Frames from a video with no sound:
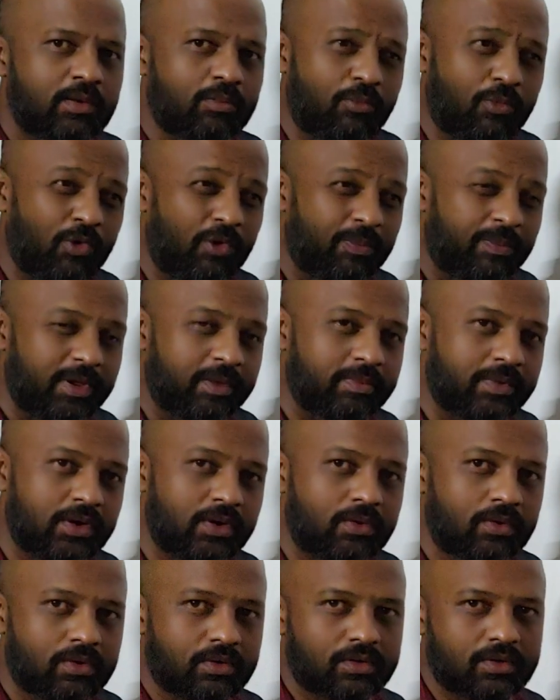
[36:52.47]
More
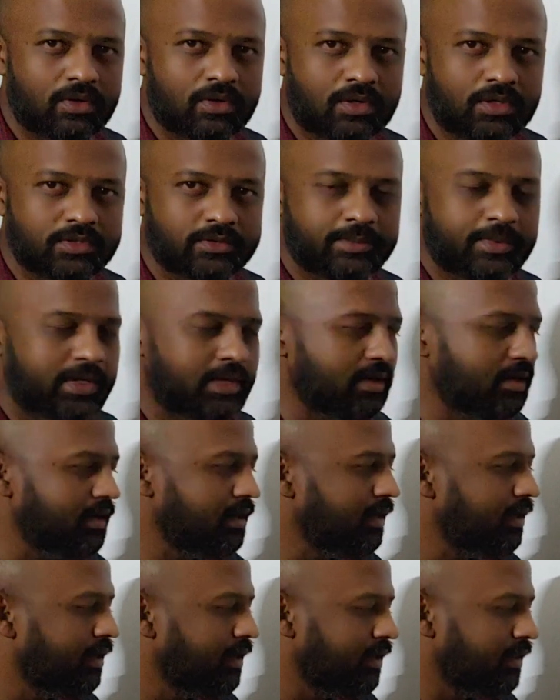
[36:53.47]
people go to the hospital,
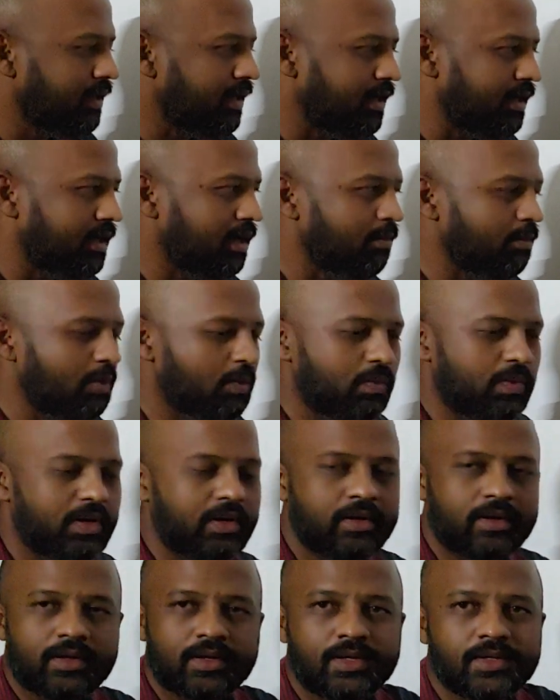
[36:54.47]
that number will
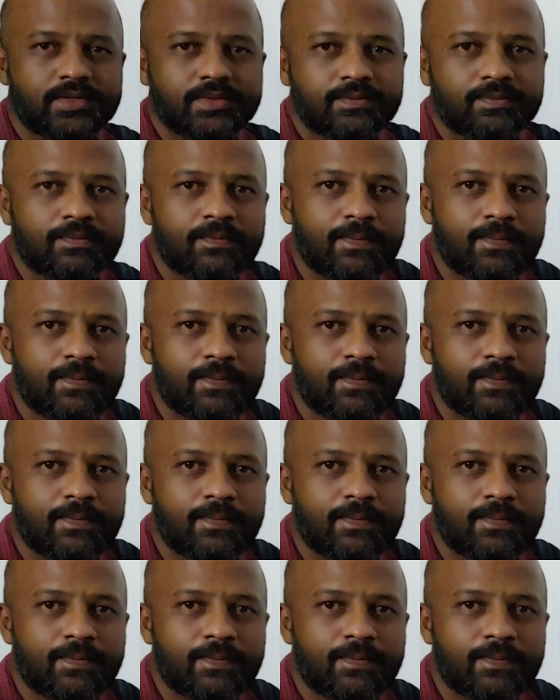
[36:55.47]
increase.